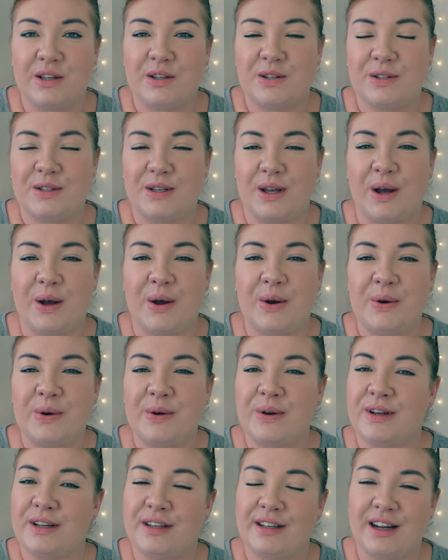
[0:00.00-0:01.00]

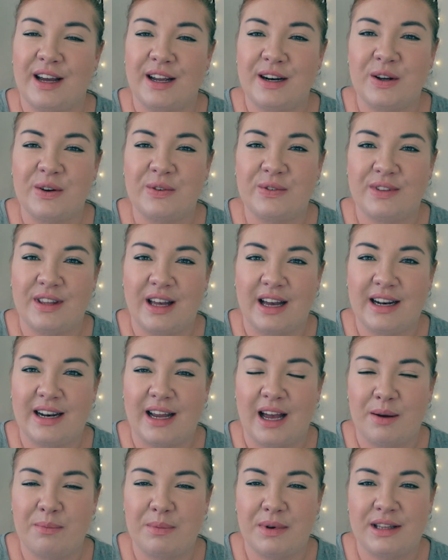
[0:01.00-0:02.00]
so none of that
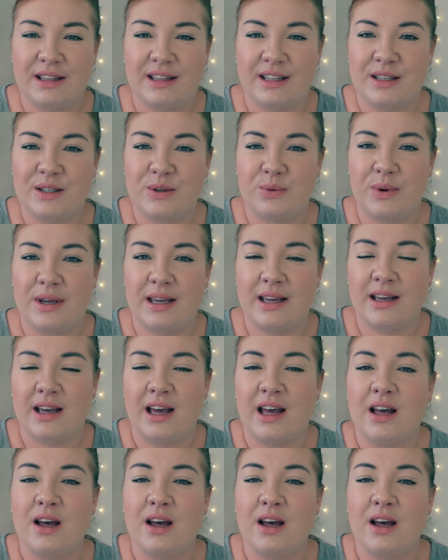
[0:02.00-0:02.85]
happened this week,